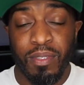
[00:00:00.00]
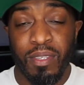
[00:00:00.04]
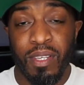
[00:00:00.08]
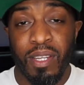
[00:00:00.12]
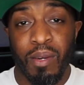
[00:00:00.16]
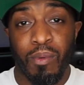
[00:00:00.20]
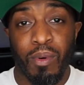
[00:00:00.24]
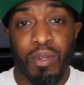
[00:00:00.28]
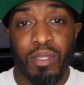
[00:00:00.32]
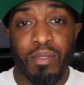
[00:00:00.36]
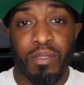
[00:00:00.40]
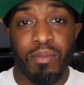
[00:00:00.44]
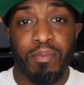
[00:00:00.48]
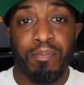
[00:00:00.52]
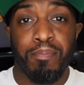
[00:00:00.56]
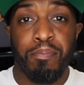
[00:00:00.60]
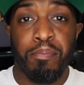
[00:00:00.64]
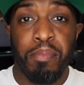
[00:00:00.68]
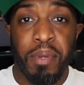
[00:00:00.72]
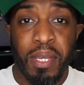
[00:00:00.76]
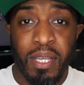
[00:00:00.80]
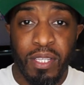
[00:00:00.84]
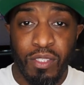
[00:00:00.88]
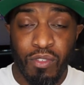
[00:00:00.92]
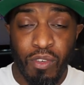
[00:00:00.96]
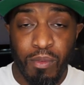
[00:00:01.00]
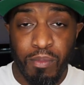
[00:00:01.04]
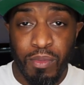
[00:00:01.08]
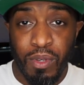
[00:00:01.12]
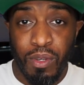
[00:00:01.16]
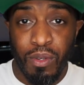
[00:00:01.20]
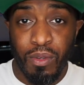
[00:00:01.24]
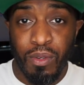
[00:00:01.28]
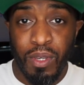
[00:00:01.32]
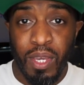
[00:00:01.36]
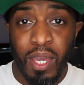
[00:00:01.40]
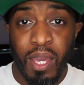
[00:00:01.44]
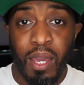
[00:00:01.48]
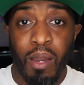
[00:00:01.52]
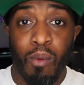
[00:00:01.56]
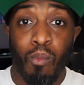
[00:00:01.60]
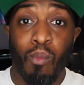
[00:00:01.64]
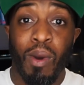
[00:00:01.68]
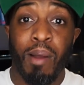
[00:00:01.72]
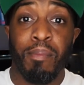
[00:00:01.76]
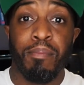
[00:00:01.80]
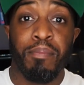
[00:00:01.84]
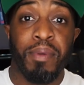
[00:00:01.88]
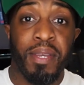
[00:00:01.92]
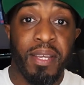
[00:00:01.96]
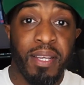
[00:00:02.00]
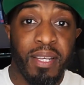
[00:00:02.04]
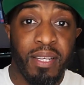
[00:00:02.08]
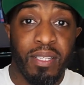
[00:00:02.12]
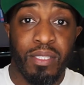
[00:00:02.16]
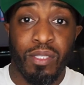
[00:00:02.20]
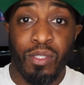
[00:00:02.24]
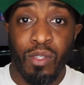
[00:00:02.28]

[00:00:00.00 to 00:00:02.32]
Do they want beats from you? 1 beat,